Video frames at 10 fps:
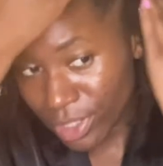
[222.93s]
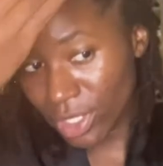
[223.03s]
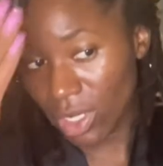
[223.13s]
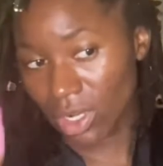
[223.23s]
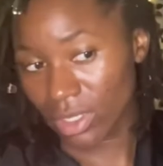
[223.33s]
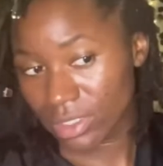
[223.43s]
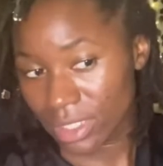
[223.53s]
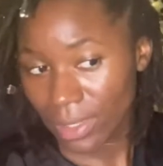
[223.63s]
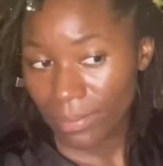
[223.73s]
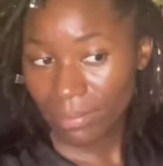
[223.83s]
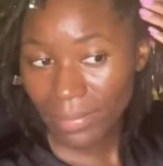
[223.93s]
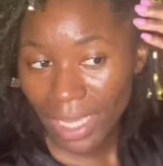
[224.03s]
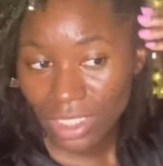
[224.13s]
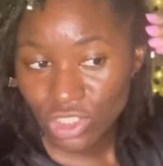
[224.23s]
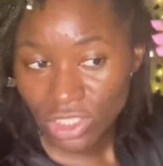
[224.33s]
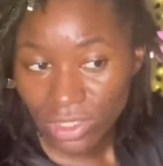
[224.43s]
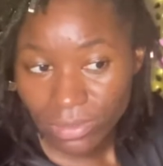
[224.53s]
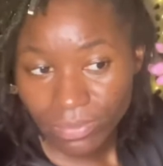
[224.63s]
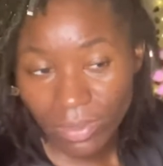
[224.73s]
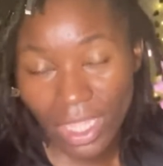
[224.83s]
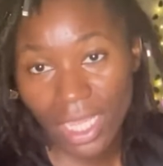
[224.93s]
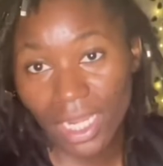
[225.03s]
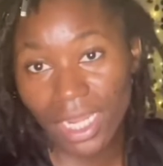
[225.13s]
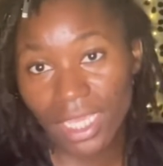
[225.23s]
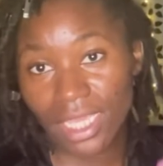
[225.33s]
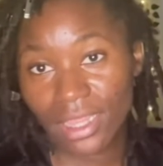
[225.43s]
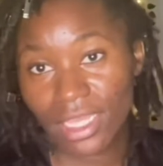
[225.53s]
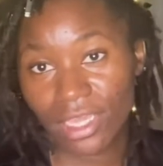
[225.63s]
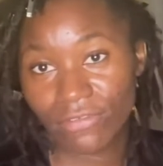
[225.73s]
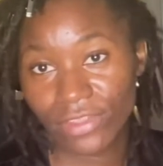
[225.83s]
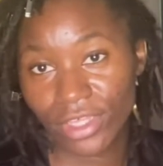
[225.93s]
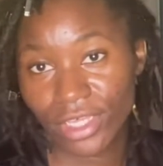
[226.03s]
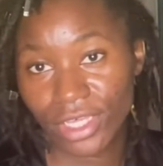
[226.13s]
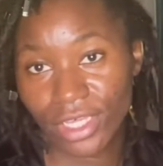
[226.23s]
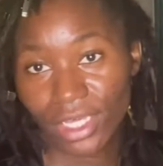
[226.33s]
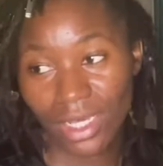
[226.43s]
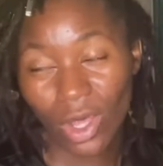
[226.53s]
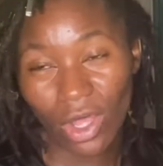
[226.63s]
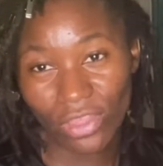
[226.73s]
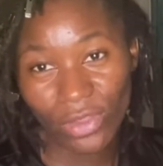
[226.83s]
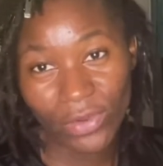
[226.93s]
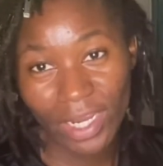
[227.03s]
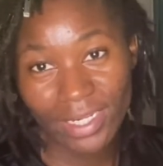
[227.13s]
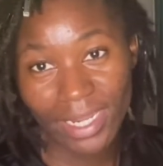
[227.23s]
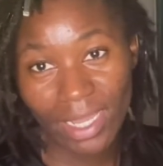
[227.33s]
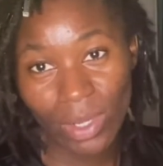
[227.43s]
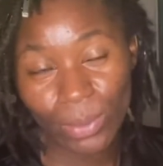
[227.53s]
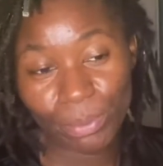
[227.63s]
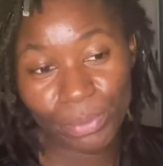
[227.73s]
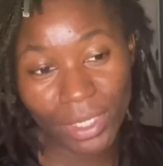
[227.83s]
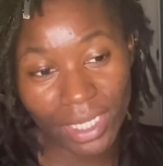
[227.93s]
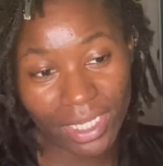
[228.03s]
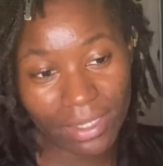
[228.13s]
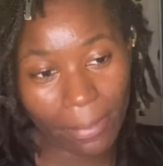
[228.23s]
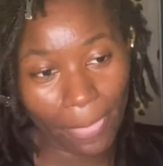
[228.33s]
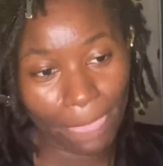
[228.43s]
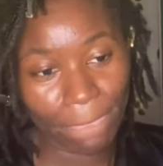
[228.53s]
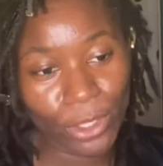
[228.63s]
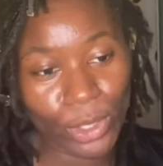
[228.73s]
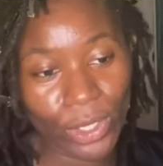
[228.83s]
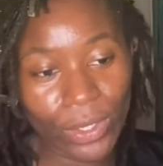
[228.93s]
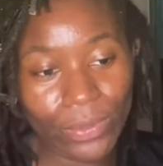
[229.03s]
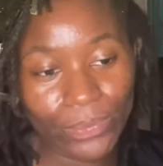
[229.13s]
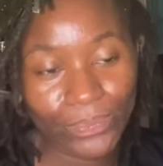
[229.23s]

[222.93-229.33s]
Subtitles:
called Magic, and I can't think of the author right now, but you know,